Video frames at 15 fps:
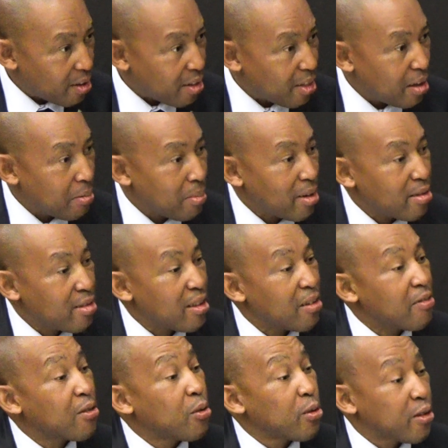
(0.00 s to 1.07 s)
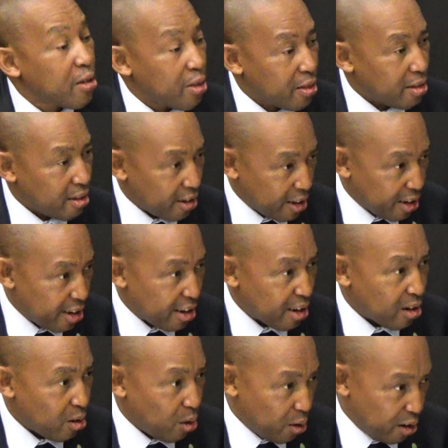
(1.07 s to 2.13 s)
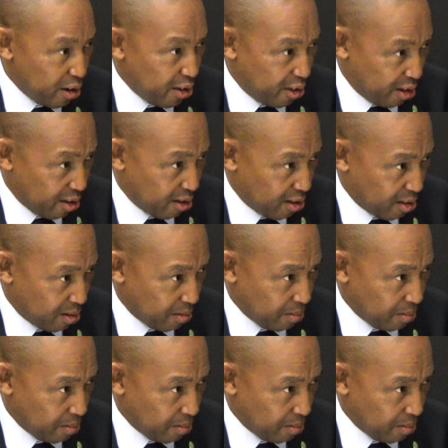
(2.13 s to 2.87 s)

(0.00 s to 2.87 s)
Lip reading: they must have good trading conditions.